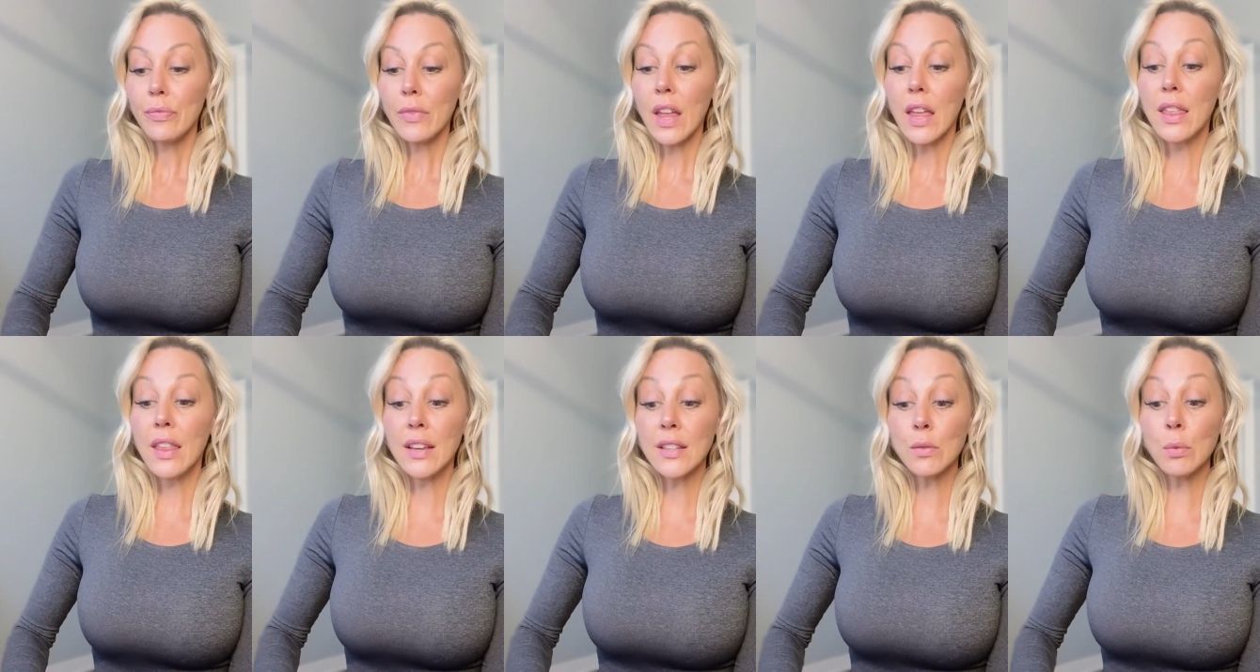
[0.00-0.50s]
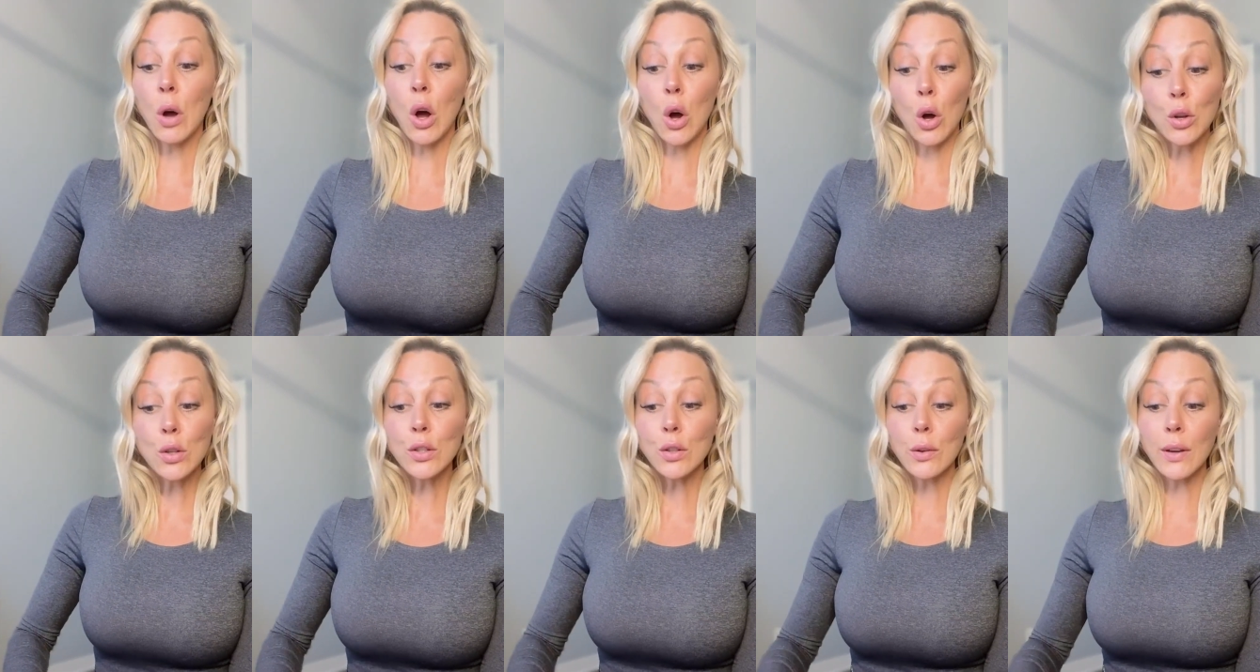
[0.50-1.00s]
This will
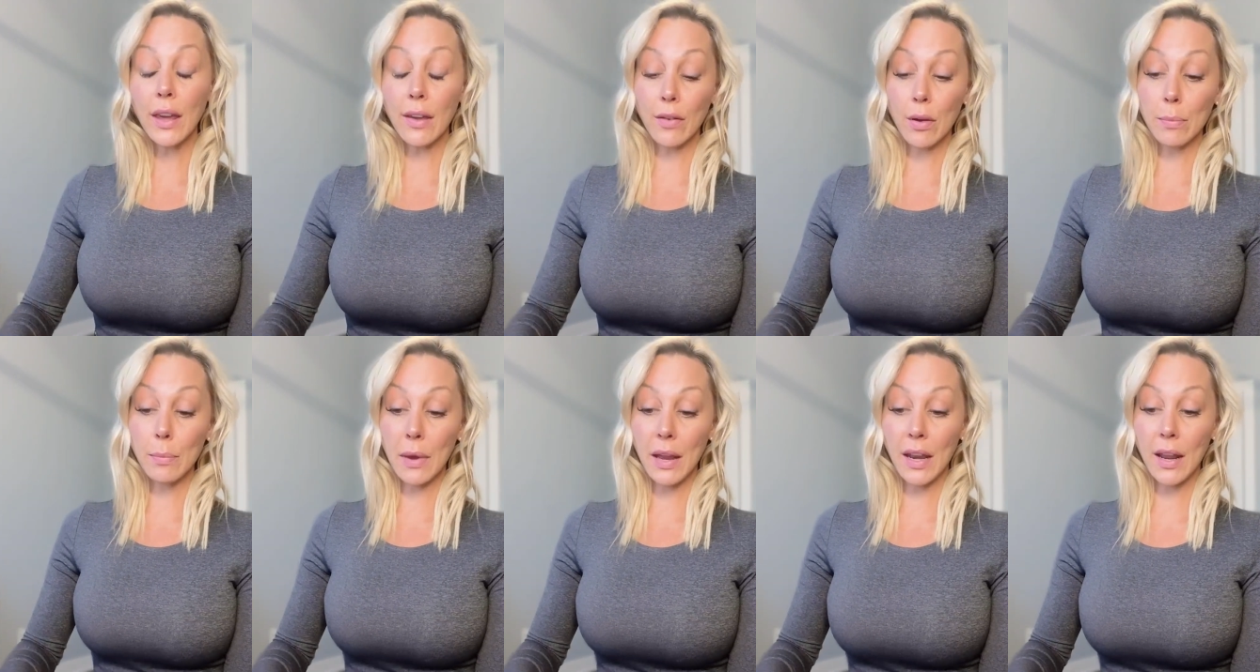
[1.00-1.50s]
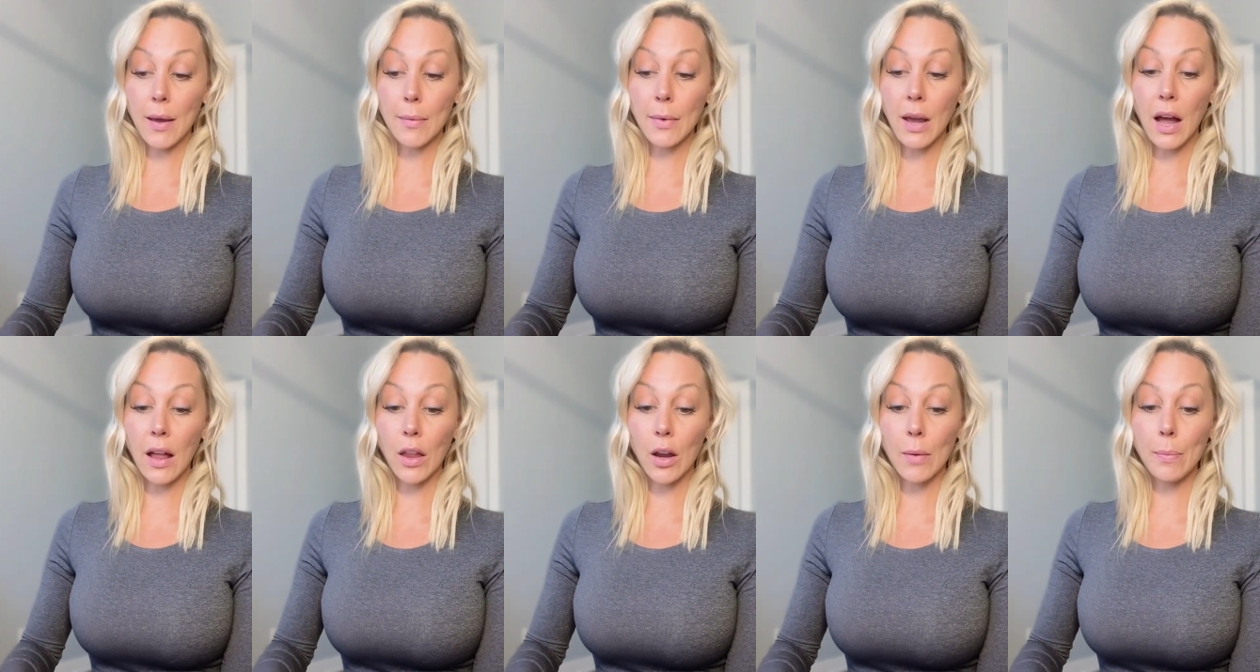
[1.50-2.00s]
also give a medium
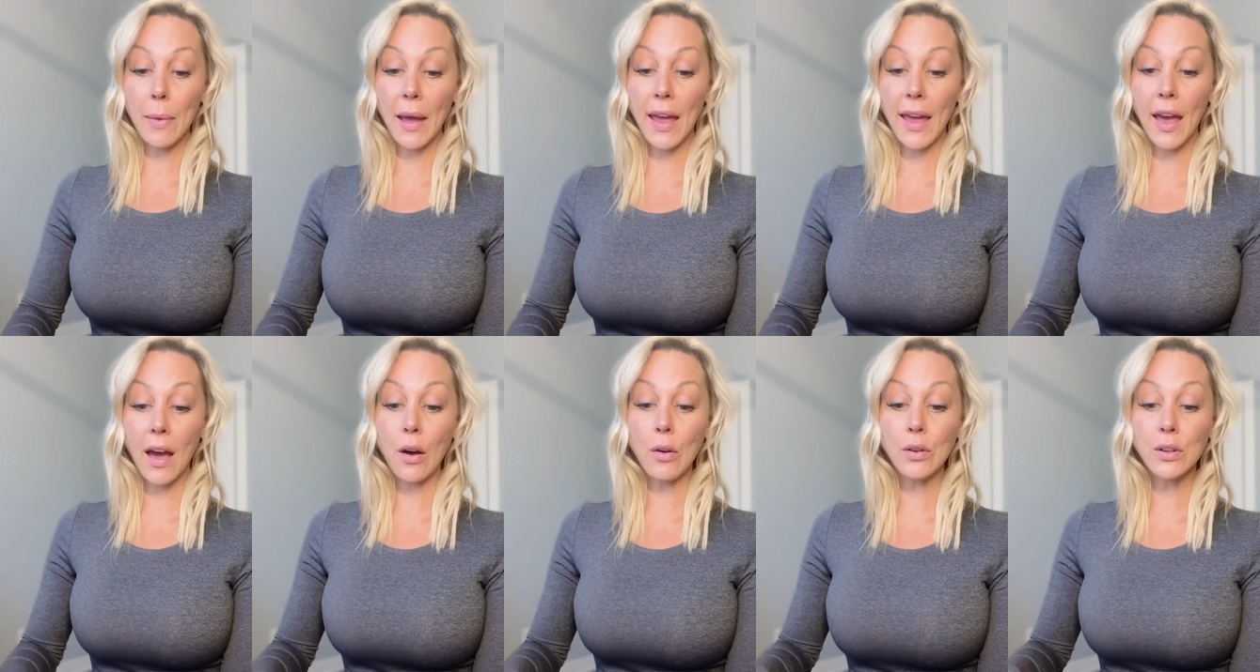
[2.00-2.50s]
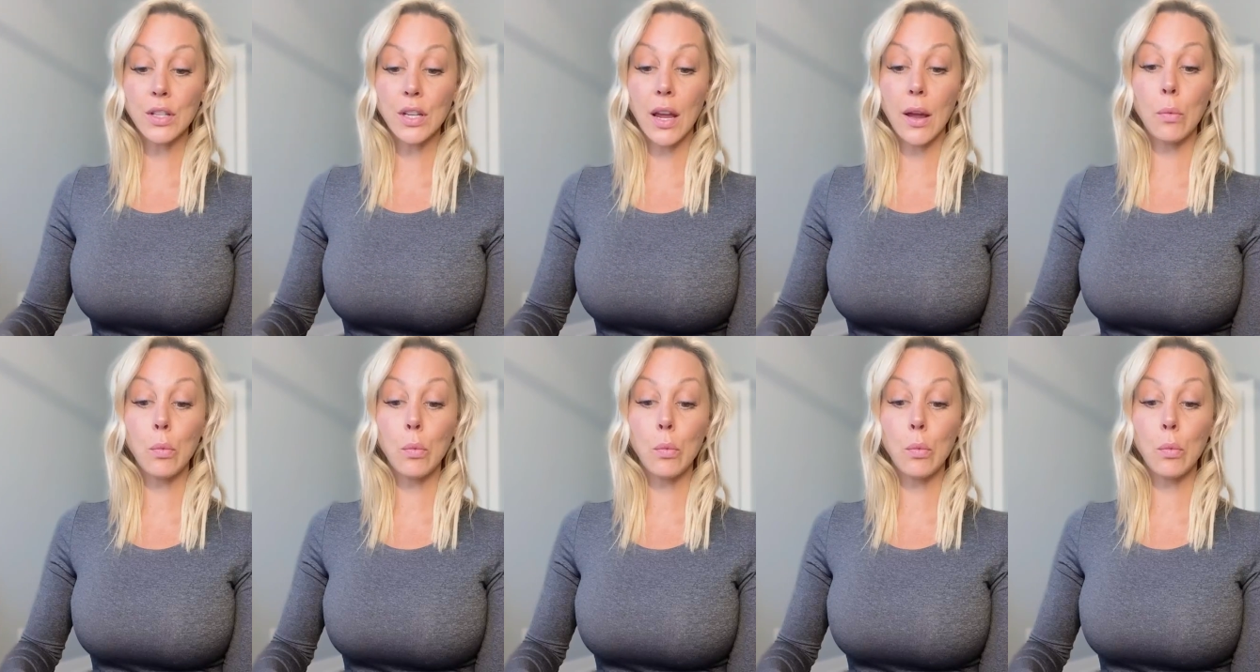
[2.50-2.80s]
color payout,